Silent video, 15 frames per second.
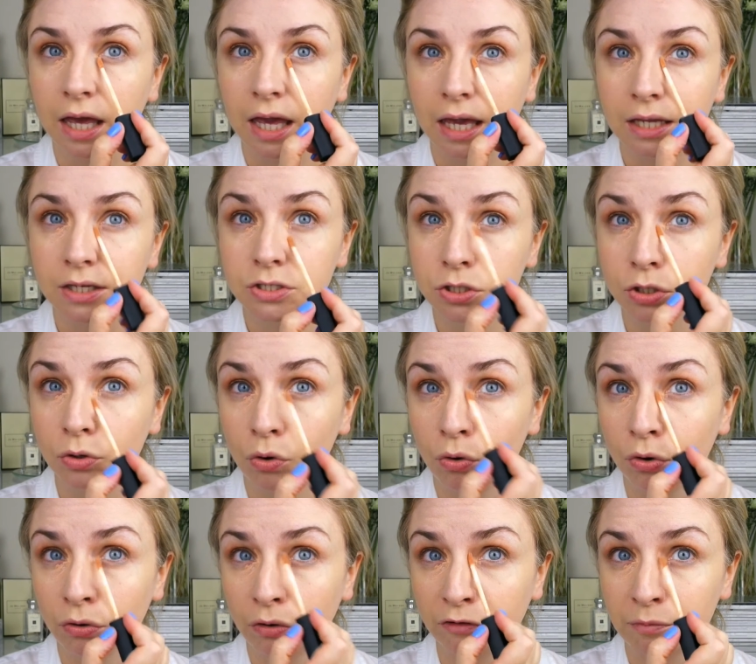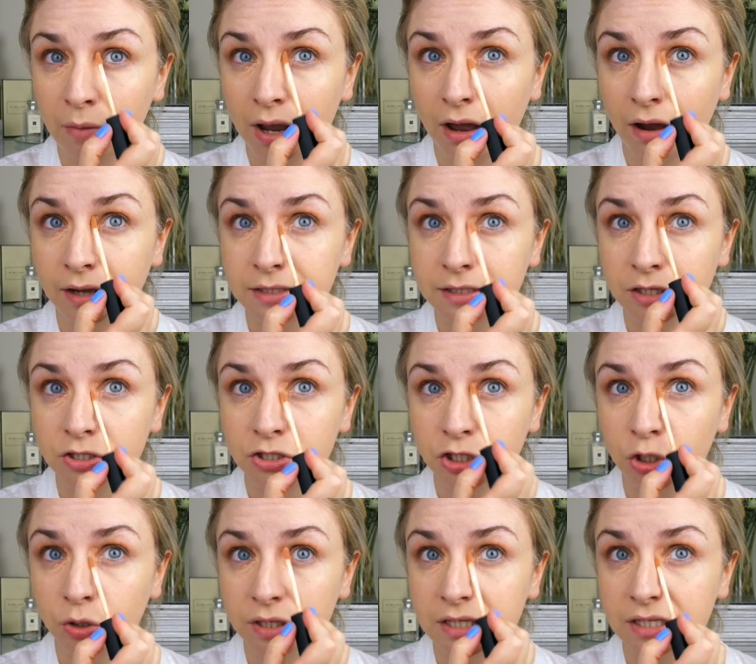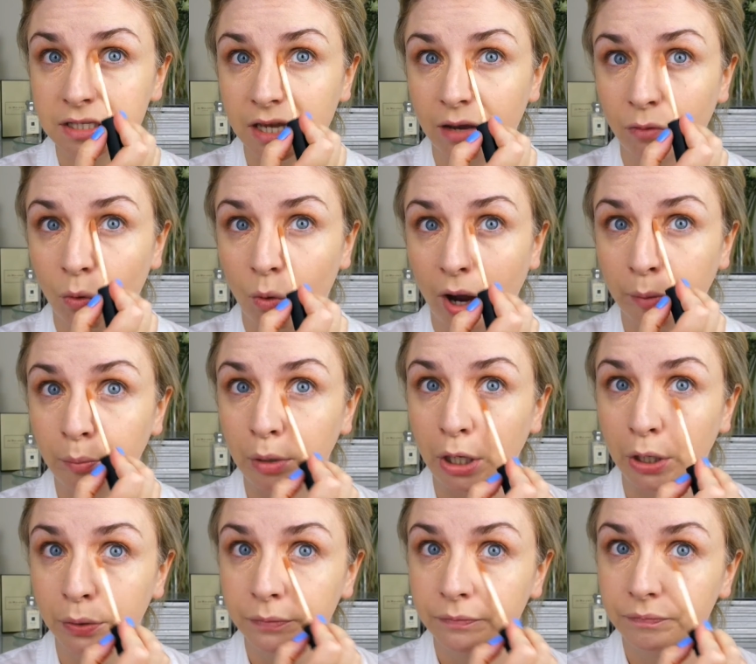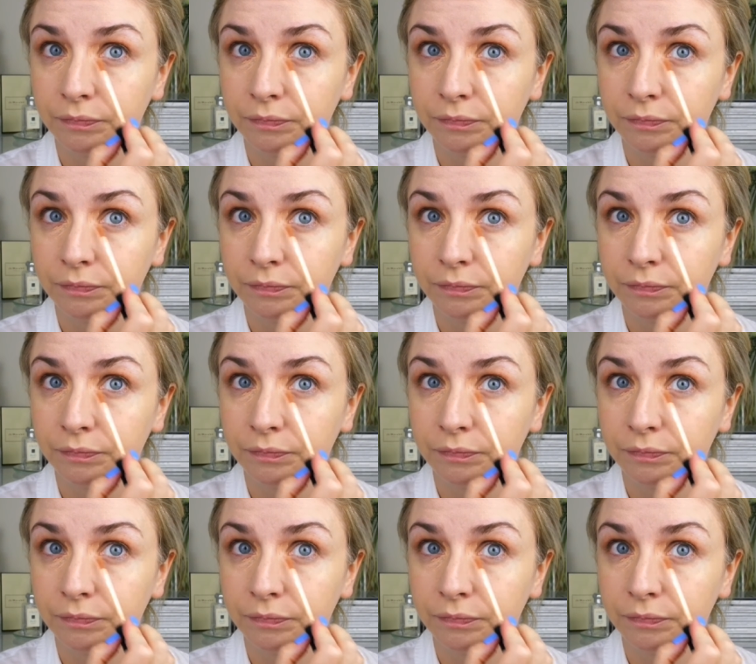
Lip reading: into the corner of my eyes, because you can see I'm quite blue,